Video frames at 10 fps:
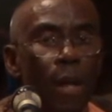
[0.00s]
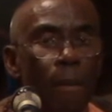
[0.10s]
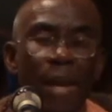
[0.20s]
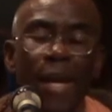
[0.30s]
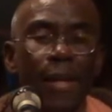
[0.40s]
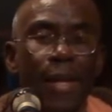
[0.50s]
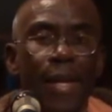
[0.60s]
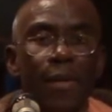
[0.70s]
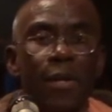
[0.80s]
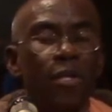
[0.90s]
But
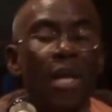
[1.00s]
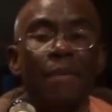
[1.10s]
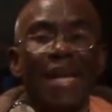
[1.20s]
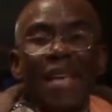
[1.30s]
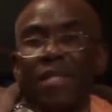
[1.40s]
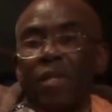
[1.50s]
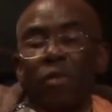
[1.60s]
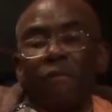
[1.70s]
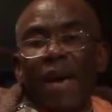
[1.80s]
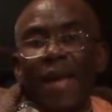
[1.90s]
in some cases
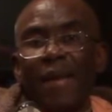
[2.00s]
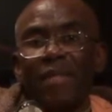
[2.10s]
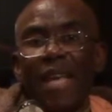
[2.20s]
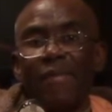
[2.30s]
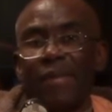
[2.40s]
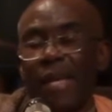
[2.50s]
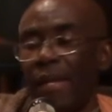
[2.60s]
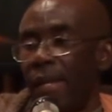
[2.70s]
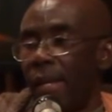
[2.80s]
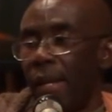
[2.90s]
we find ourselves
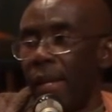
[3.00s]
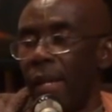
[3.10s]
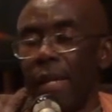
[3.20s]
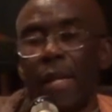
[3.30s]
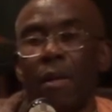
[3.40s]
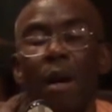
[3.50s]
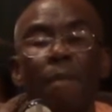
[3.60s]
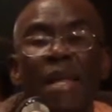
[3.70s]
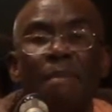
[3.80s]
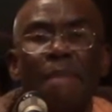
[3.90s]
in a
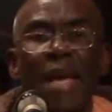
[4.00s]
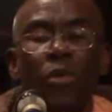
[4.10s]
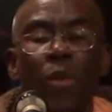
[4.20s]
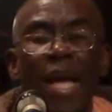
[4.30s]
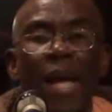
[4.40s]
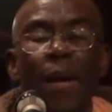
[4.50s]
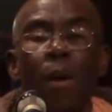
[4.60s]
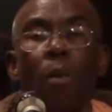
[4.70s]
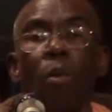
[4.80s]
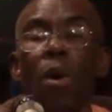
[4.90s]
complete mess where
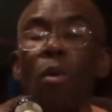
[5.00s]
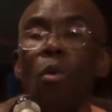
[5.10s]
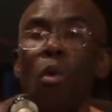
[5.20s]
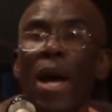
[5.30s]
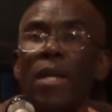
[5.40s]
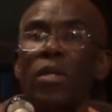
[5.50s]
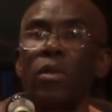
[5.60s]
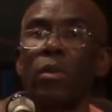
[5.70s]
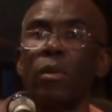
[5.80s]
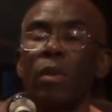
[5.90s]
we want
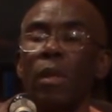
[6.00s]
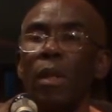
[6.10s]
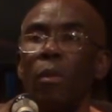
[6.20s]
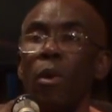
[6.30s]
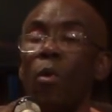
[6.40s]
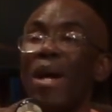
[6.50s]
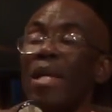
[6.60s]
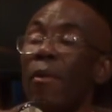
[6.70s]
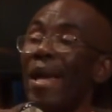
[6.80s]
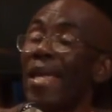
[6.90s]

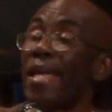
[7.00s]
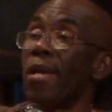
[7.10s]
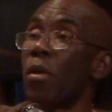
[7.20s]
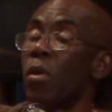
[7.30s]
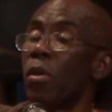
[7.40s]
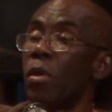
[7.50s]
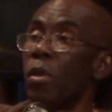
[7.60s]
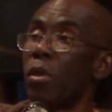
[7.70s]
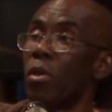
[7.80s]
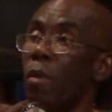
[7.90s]
our ego
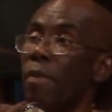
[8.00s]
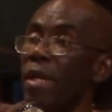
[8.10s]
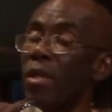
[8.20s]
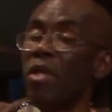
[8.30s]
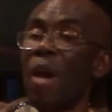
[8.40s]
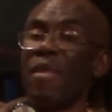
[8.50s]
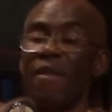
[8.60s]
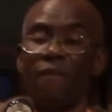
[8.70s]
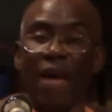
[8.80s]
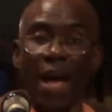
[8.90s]
to be the
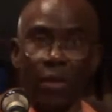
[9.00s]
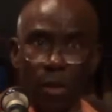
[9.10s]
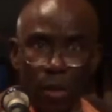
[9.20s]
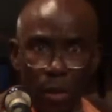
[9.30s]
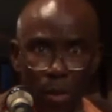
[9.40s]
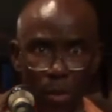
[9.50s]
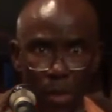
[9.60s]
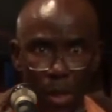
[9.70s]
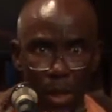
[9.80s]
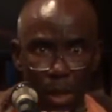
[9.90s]
dominant factor,
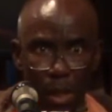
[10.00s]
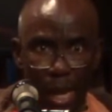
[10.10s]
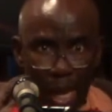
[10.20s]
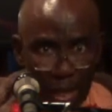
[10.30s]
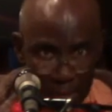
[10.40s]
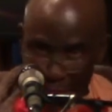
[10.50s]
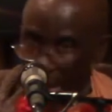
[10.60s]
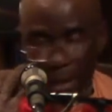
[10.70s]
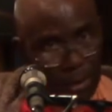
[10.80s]
and that